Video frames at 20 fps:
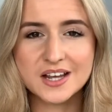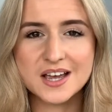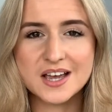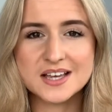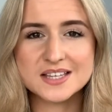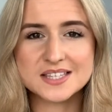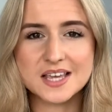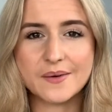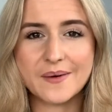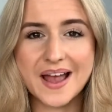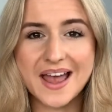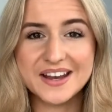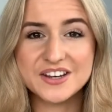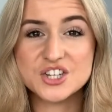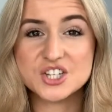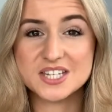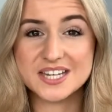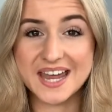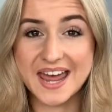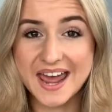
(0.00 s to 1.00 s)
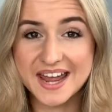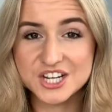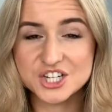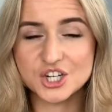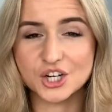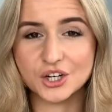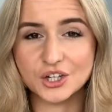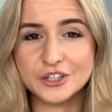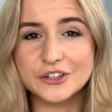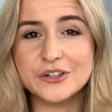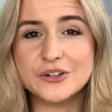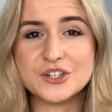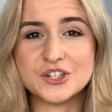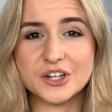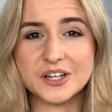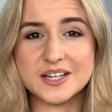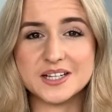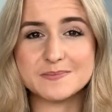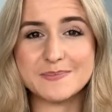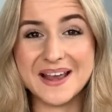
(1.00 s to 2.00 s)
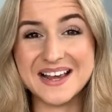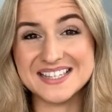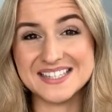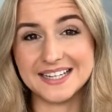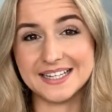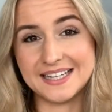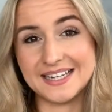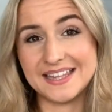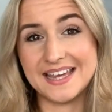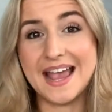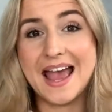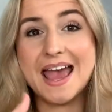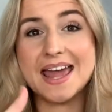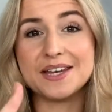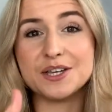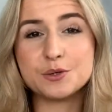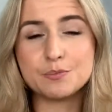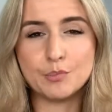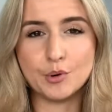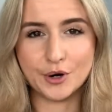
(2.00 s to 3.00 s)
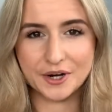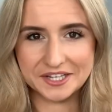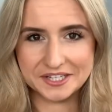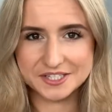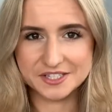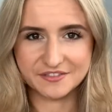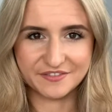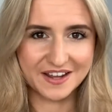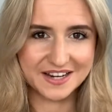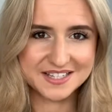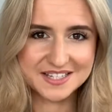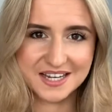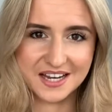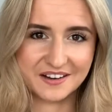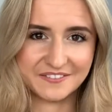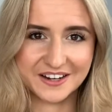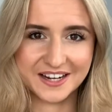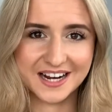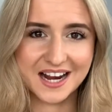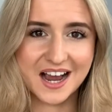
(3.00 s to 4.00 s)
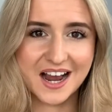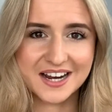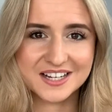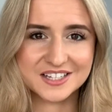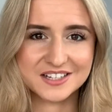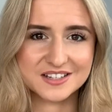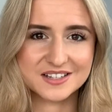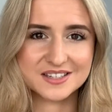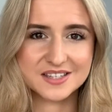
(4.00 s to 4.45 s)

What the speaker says: so edge-to-edge occlusion is basically the end point of anterior guidance.